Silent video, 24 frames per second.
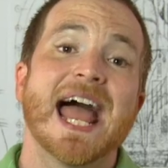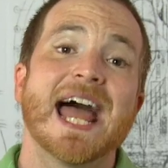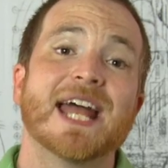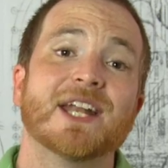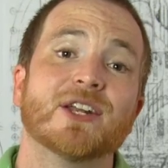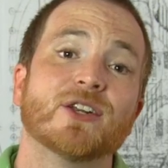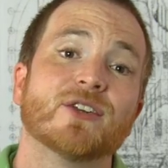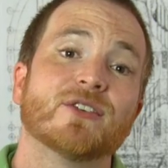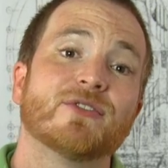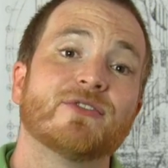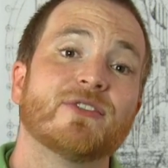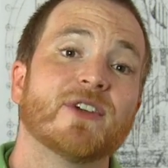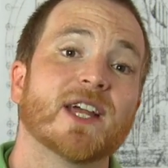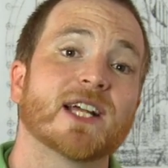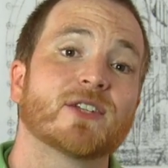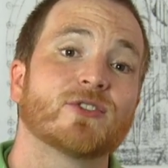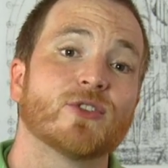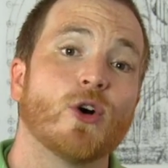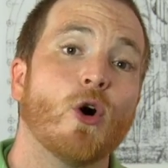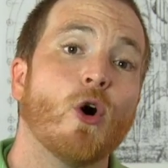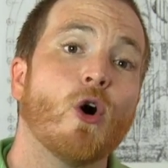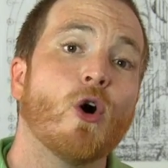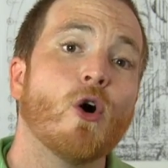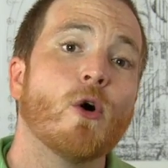and it affects
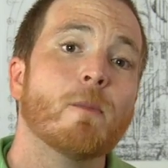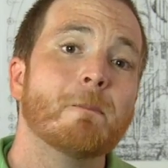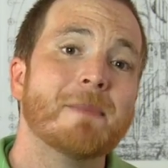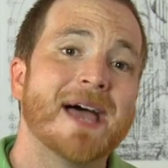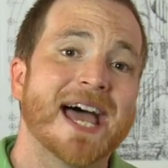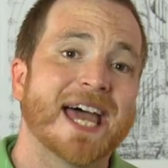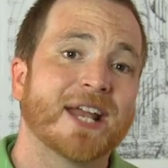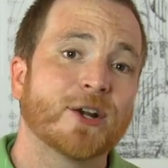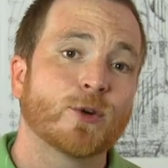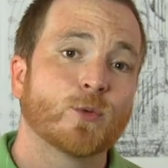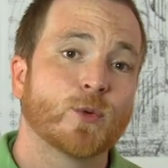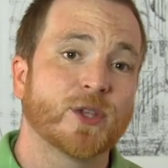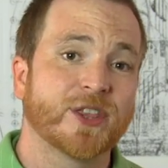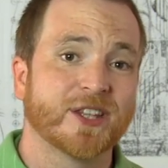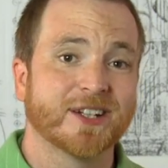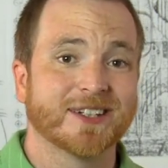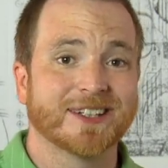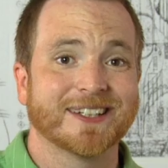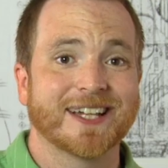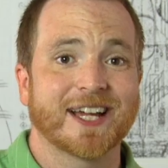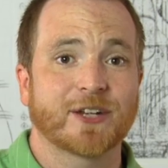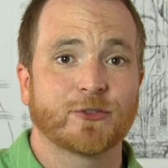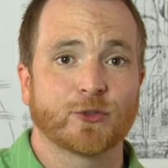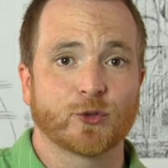all matter with an
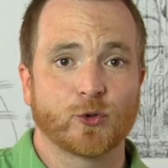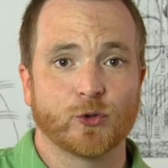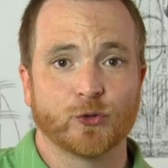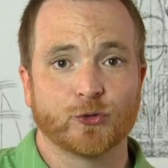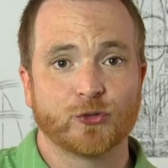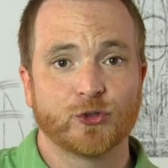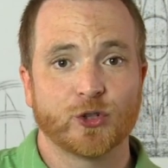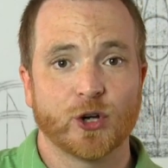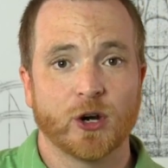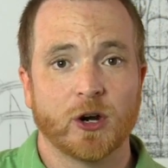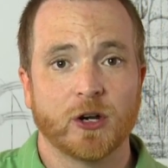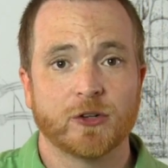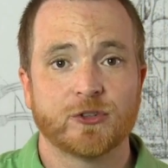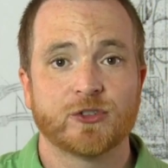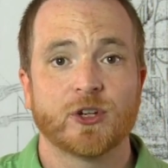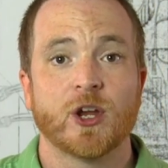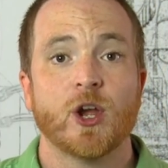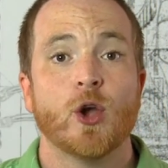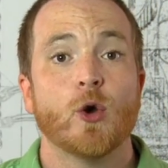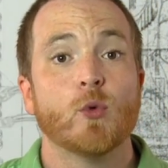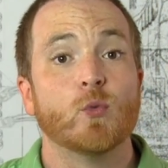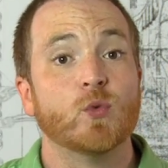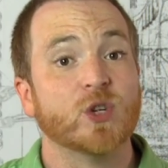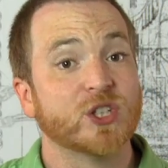electrical charge,
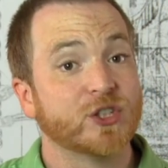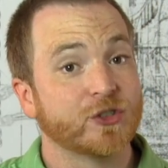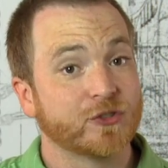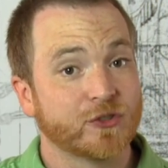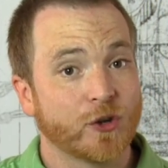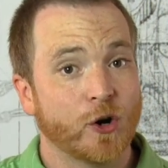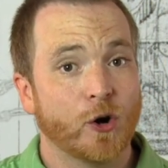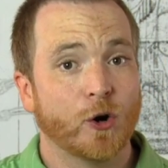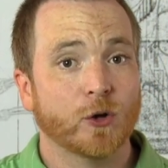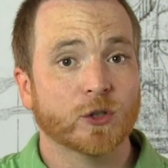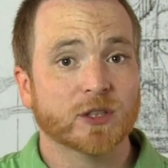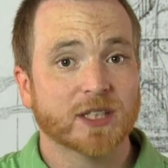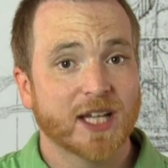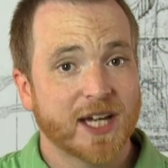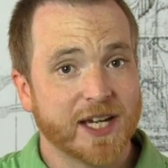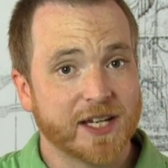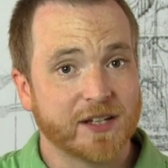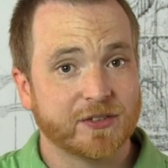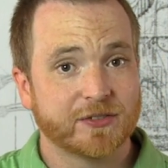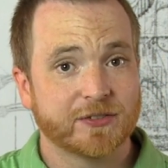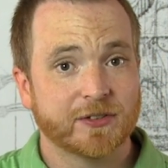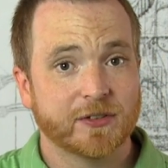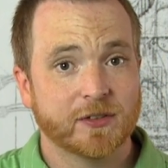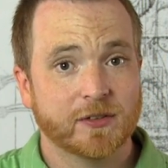which is all
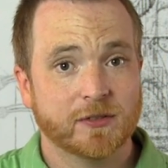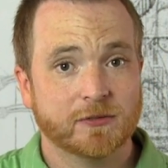life.